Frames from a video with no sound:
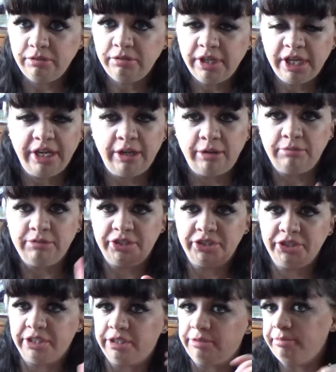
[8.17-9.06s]
I always
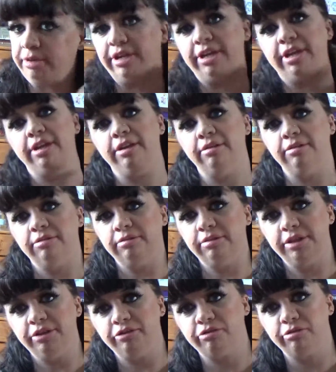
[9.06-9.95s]
start my
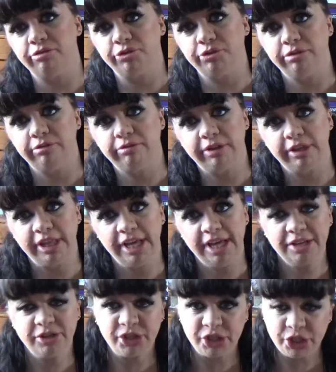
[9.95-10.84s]
intros off like
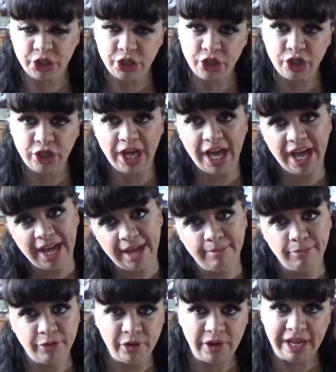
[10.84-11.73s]
that, so I'm
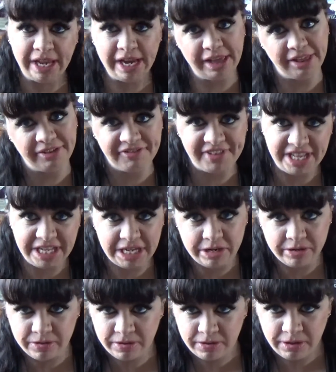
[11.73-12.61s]
doing another
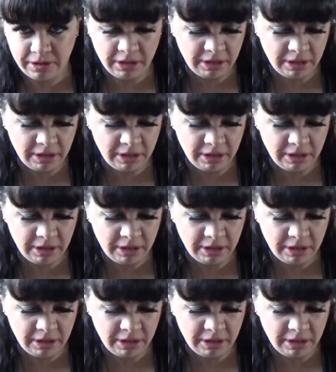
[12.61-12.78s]
video.